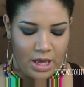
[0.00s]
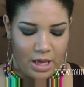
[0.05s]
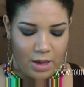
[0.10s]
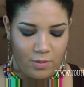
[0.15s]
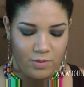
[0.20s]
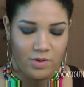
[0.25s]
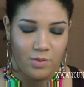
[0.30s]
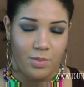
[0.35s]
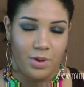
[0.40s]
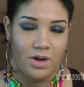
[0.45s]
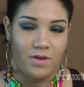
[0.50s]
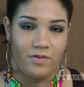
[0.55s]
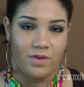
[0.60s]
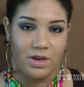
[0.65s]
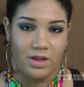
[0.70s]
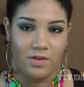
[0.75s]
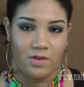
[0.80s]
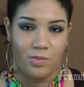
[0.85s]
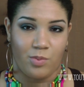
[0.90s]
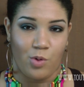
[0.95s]
it was a bit of a
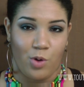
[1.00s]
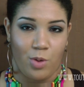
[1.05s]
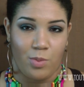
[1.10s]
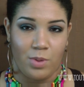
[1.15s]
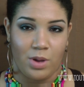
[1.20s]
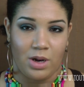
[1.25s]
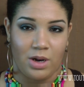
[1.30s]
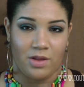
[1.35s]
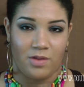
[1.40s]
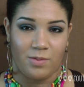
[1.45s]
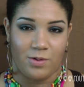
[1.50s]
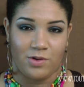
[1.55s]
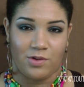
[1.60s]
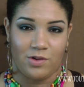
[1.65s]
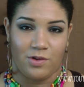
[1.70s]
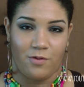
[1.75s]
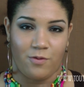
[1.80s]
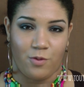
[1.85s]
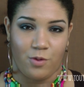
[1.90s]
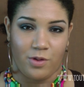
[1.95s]
disappointment,
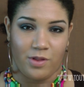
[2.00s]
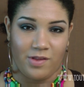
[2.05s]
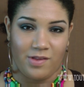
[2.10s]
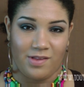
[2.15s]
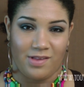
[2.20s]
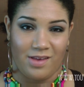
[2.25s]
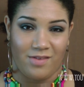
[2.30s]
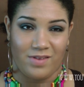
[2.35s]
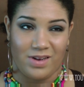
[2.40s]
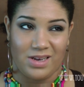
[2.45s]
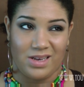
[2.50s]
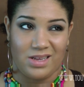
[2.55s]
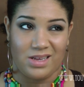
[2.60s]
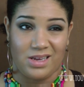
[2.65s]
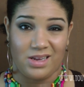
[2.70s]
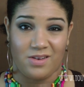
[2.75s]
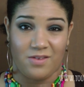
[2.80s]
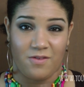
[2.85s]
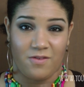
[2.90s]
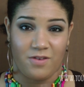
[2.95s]
especially for the
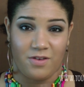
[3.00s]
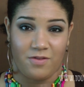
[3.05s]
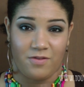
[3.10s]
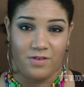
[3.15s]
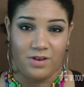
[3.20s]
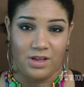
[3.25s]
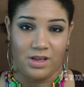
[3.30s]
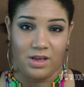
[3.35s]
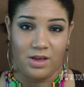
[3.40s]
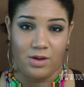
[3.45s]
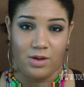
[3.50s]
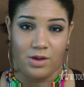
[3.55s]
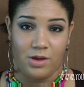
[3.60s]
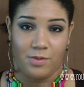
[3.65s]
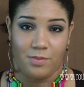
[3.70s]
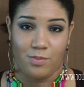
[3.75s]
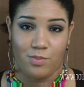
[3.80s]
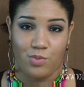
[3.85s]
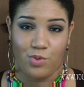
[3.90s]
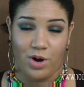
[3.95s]
$17.50
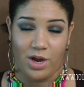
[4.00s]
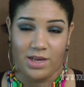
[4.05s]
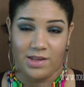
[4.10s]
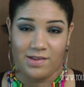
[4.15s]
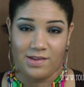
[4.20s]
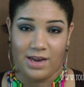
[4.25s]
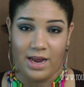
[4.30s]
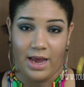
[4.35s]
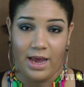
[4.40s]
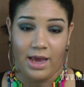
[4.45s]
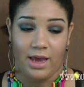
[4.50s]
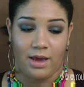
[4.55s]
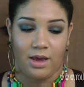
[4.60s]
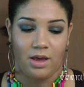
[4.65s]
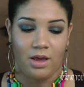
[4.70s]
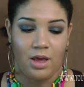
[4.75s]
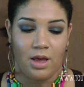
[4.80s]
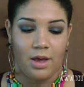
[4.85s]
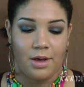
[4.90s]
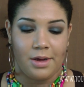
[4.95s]
price
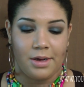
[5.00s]
tag.